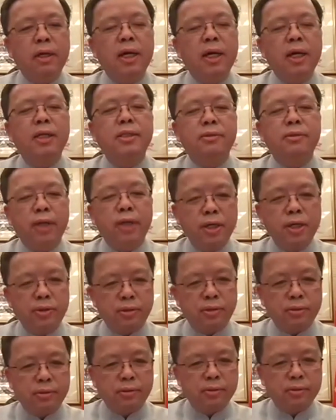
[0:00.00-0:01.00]

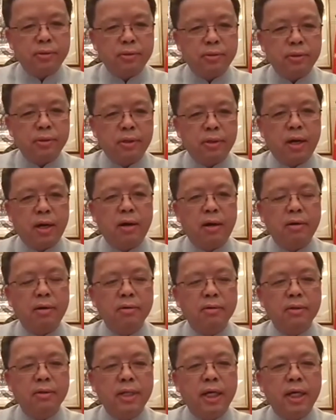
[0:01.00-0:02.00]
consultations
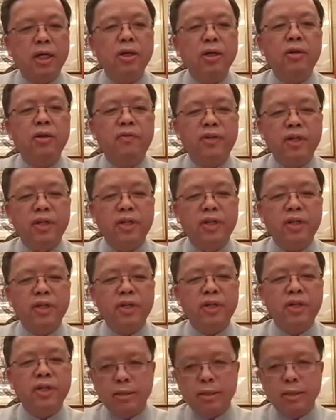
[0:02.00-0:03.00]
on the code of
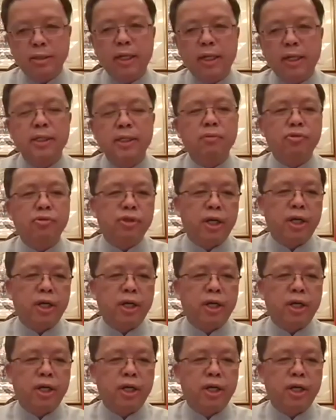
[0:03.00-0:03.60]
conduct in the South